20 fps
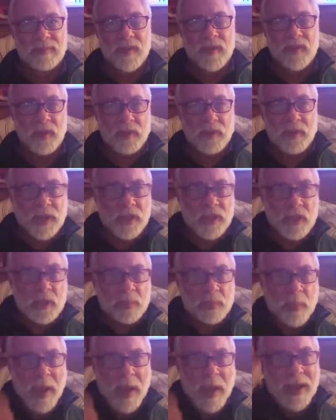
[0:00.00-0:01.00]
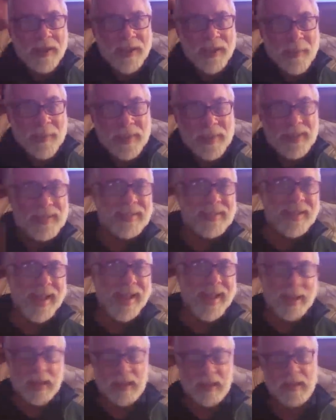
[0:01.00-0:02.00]
So dishes piled up in the
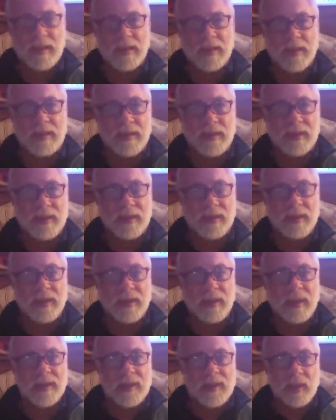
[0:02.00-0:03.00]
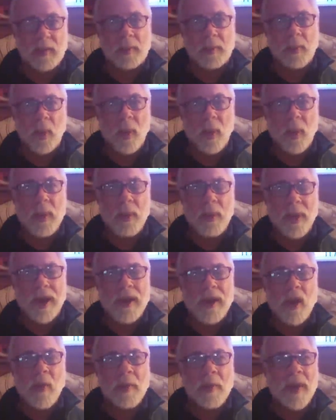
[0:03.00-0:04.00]
sink to the point where
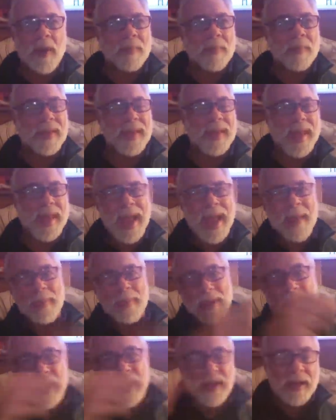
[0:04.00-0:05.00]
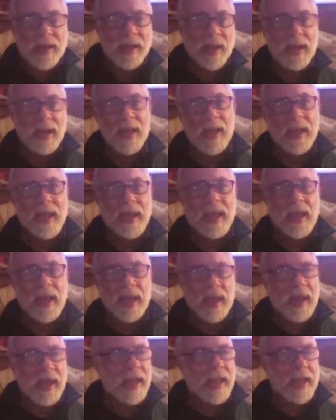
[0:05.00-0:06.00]
I'd open up the cabinet
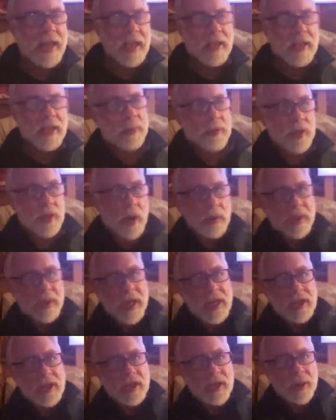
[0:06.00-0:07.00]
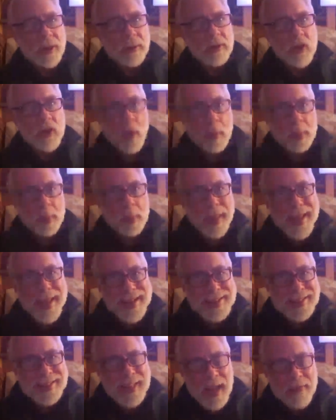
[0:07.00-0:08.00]
and I and there was no dish, there was no
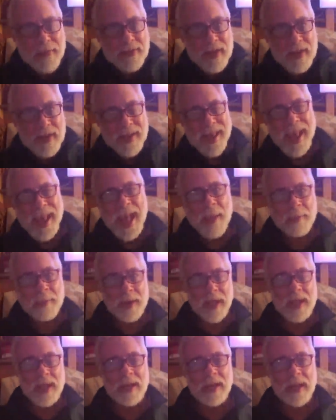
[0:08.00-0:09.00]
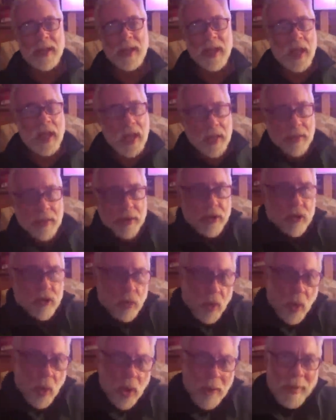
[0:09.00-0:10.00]
plates left in the cabinet the
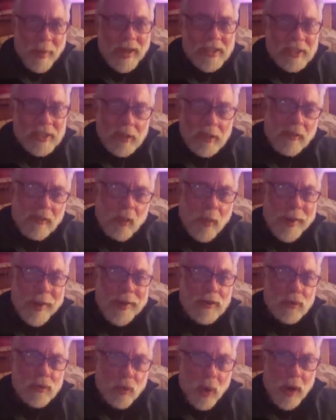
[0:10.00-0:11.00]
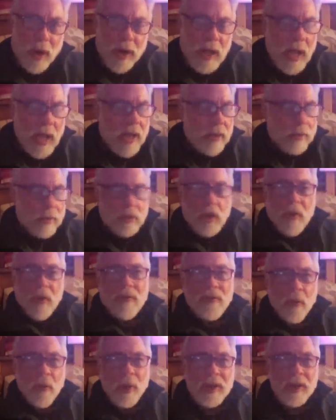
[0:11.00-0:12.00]
drawer, my silverware drawer, there was no
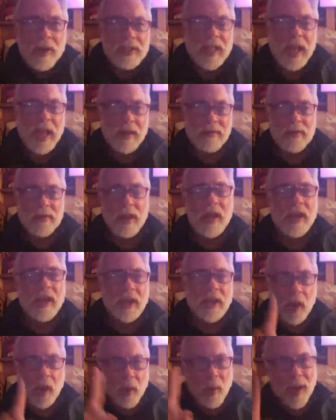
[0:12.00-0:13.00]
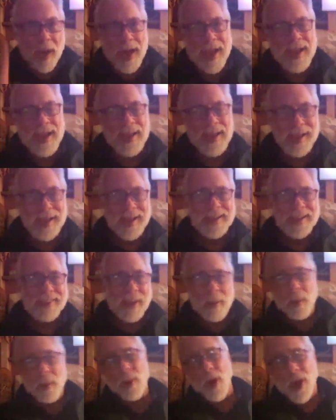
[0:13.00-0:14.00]
forks left. You know why? They
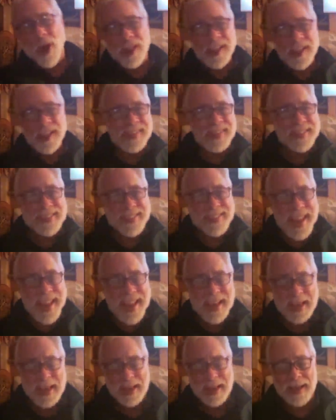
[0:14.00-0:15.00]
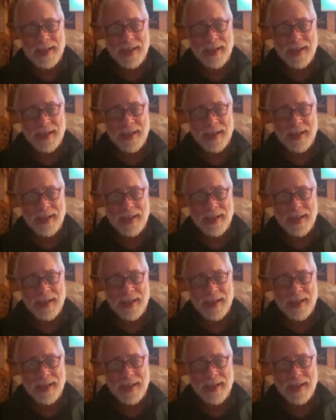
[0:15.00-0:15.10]
were all in the sink